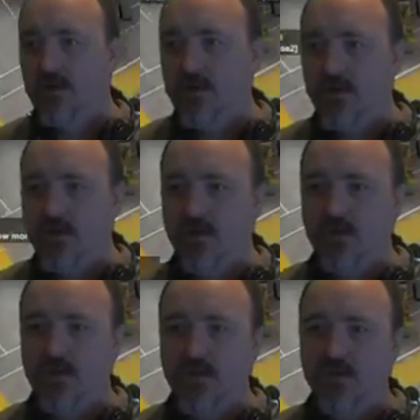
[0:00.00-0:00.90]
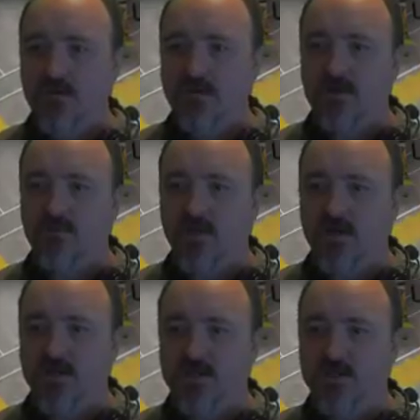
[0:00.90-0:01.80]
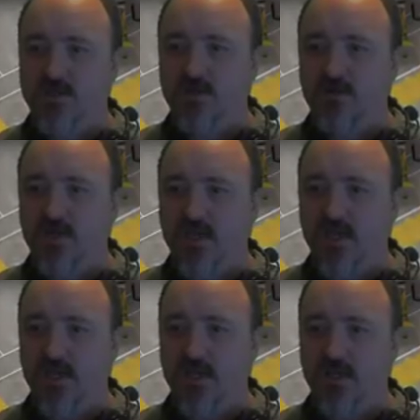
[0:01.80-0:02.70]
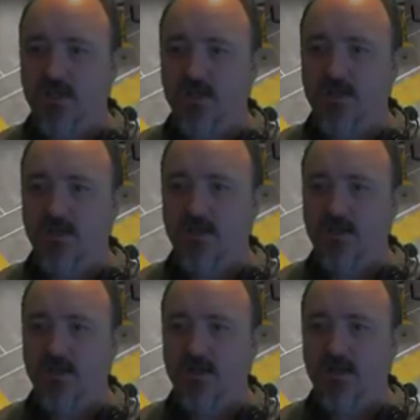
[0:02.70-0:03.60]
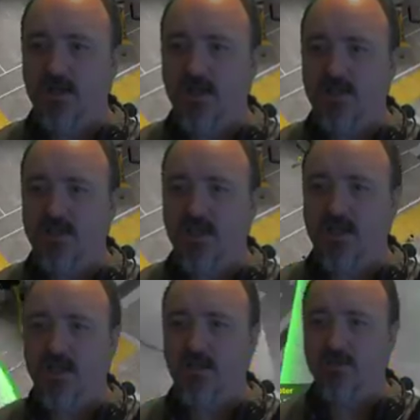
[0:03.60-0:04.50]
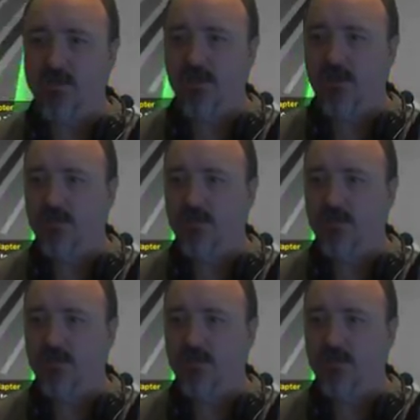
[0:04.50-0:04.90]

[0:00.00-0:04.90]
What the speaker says: It could kill you by just looking at it. Let's get closer.